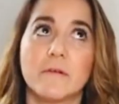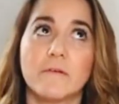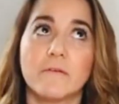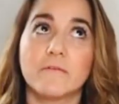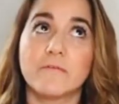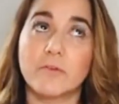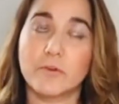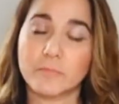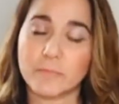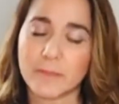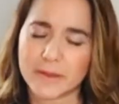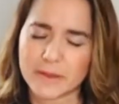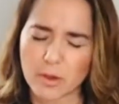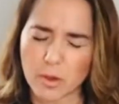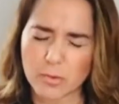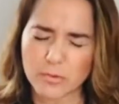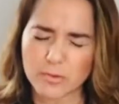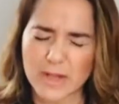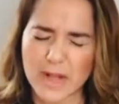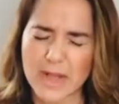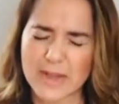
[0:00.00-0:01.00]
for my
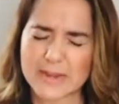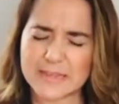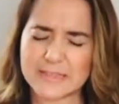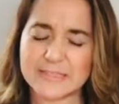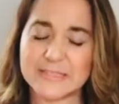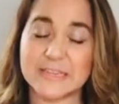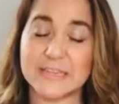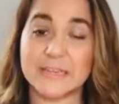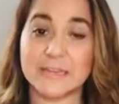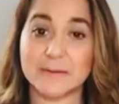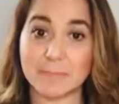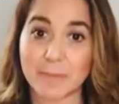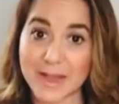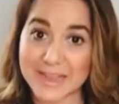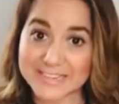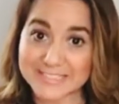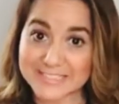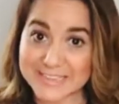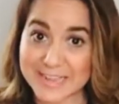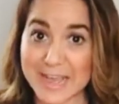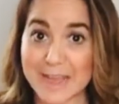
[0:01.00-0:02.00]
own guidance and in
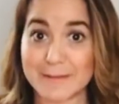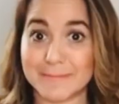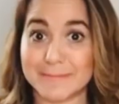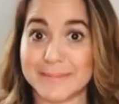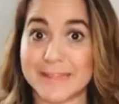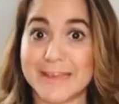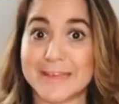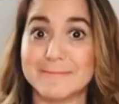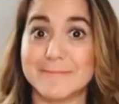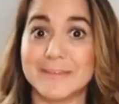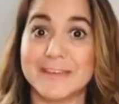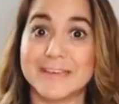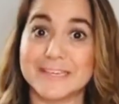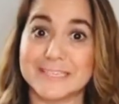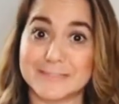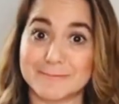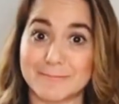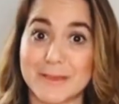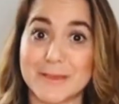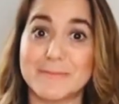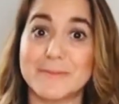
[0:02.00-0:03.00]
my timeline,
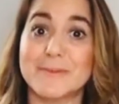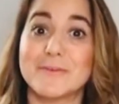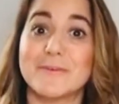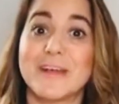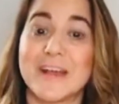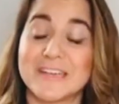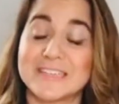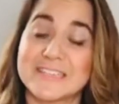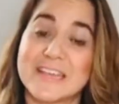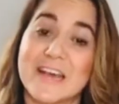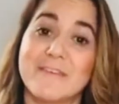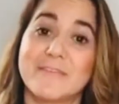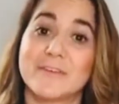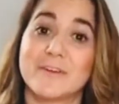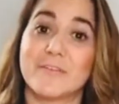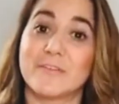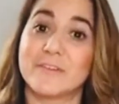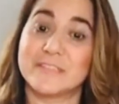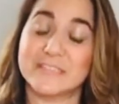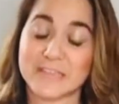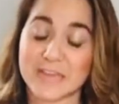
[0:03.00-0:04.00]
because maybe you guys have
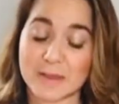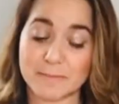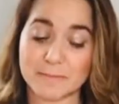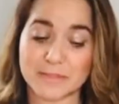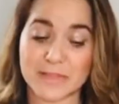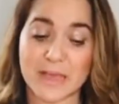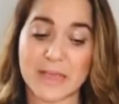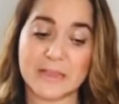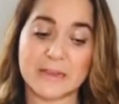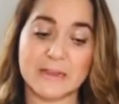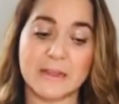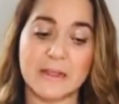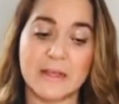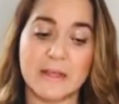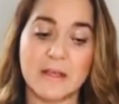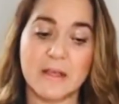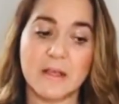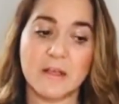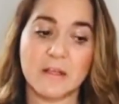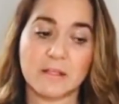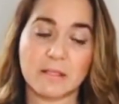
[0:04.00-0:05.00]
another timeline,
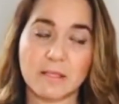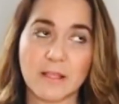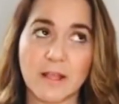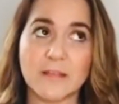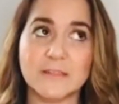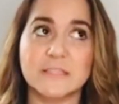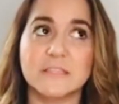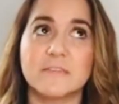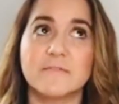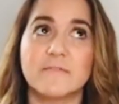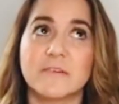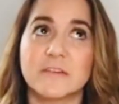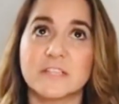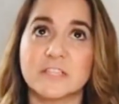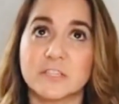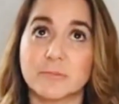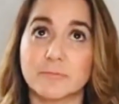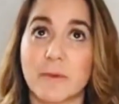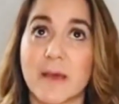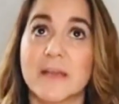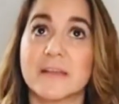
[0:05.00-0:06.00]
lots of
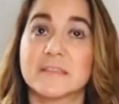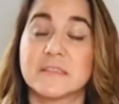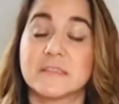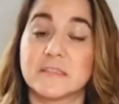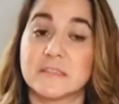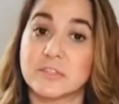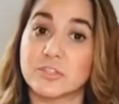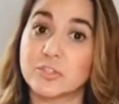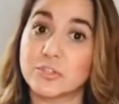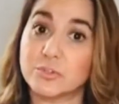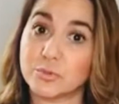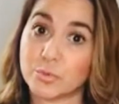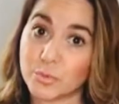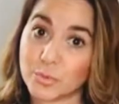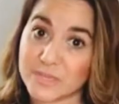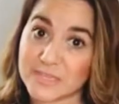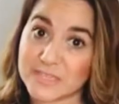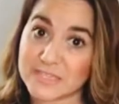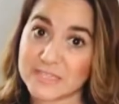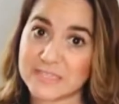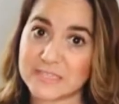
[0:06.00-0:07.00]
unexpected
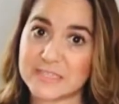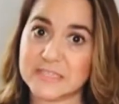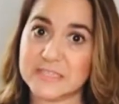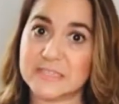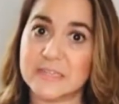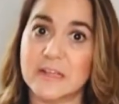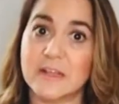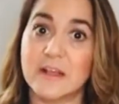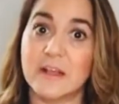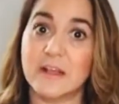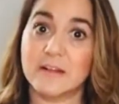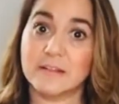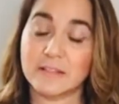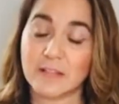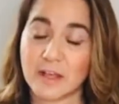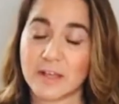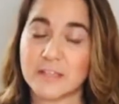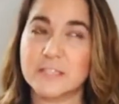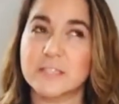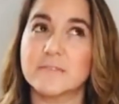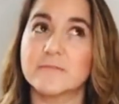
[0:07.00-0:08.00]
tweets,
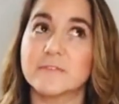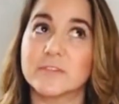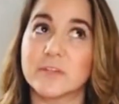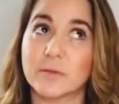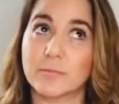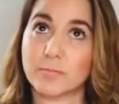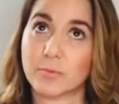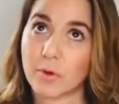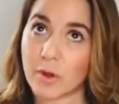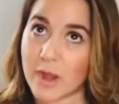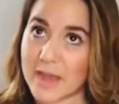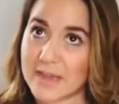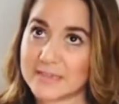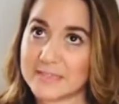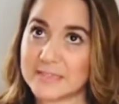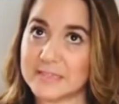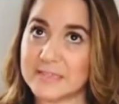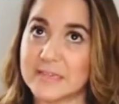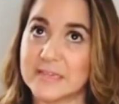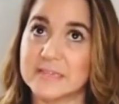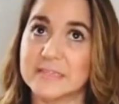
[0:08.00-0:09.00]
lots of
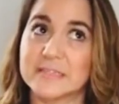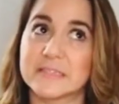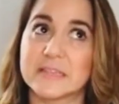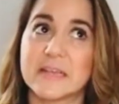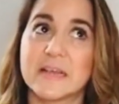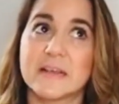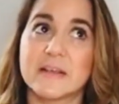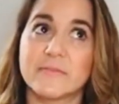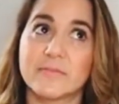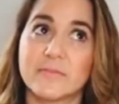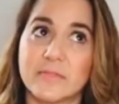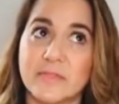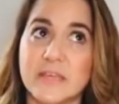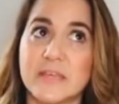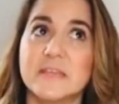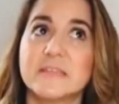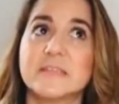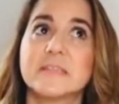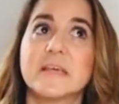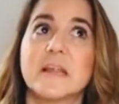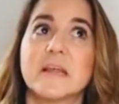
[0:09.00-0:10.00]
surprises,
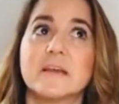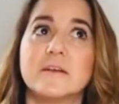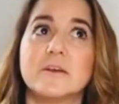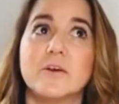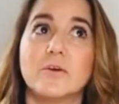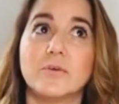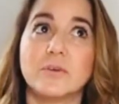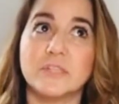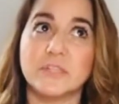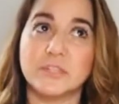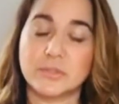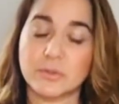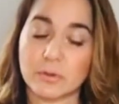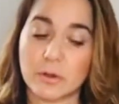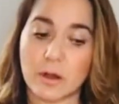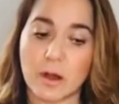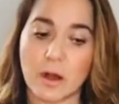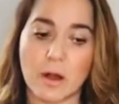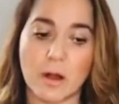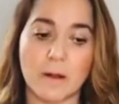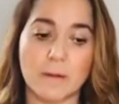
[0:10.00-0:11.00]
things that are going to
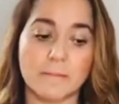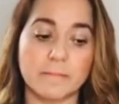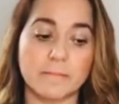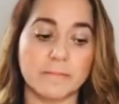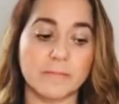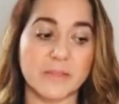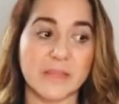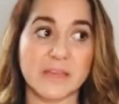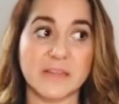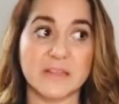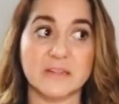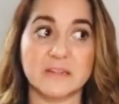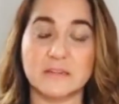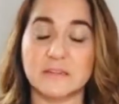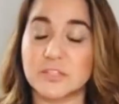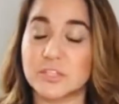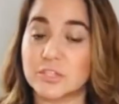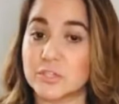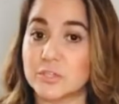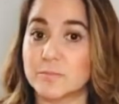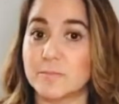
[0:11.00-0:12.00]
come and
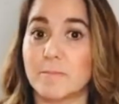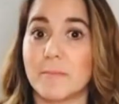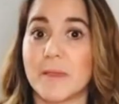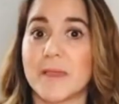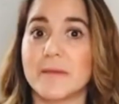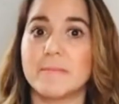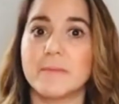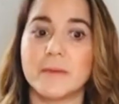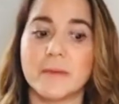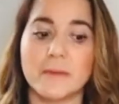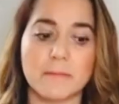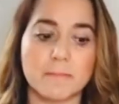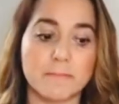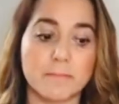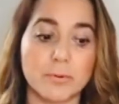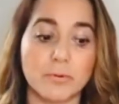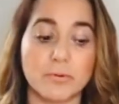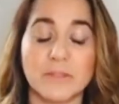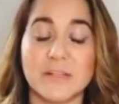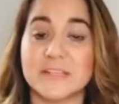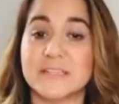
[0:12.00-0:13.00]
maybe
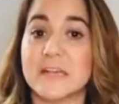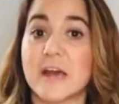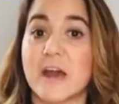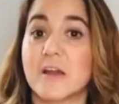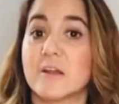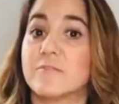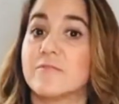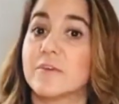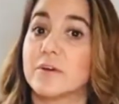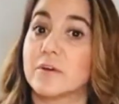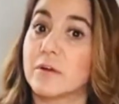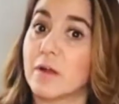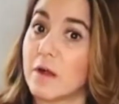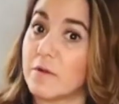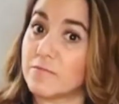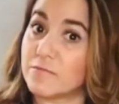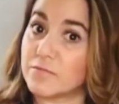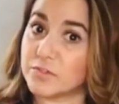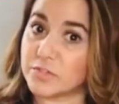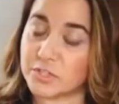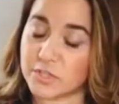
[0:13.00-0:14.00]
pull us out of our
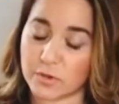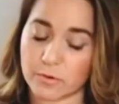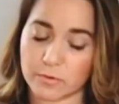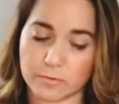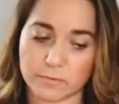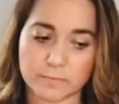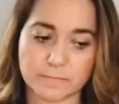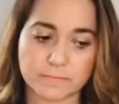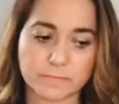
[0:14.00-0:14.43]
comfort zone.